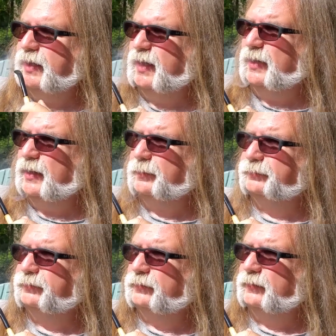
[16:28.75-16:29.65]
I like it.
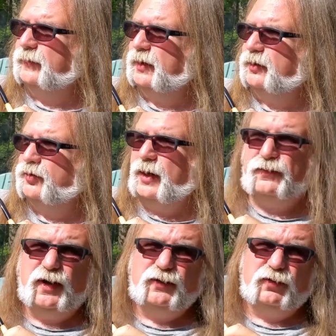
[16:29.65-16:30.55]
I'm gonna try
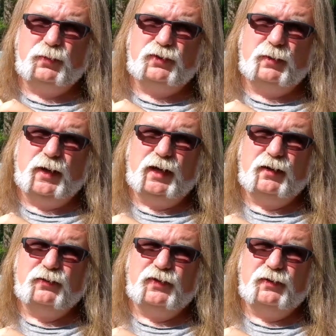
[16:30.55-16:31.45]
to find some more
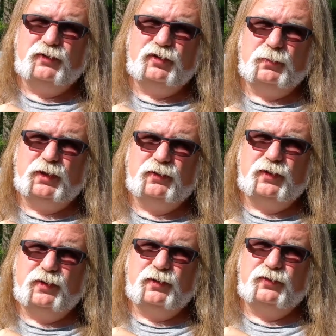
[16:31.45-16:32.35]
tobacco very similar
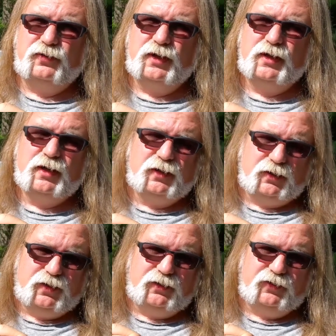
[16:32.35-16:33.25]
to
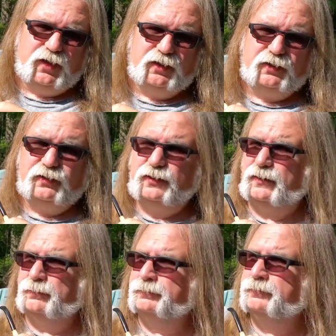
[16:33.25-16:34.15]
this and
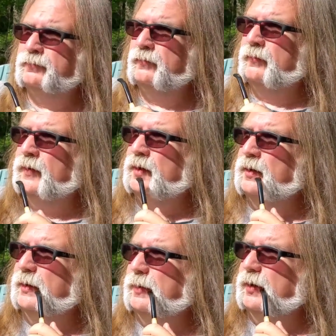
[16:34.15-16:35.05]

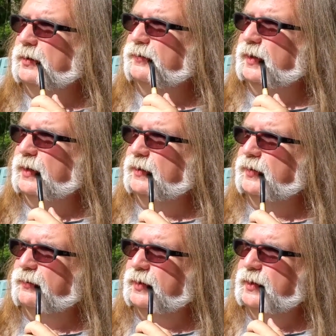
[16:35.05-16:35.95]
the Balkan Flake,
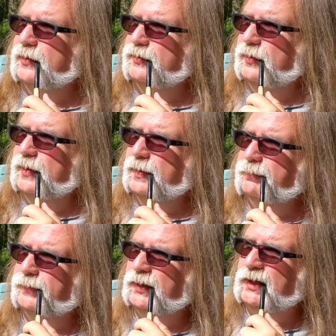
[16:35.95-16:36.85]
because I really enjoy them.
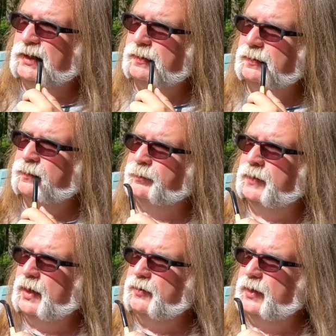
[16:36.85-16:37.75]

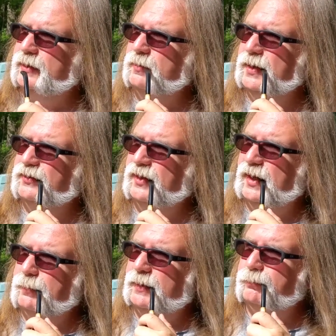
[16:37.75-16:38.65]
I do like to mix it up.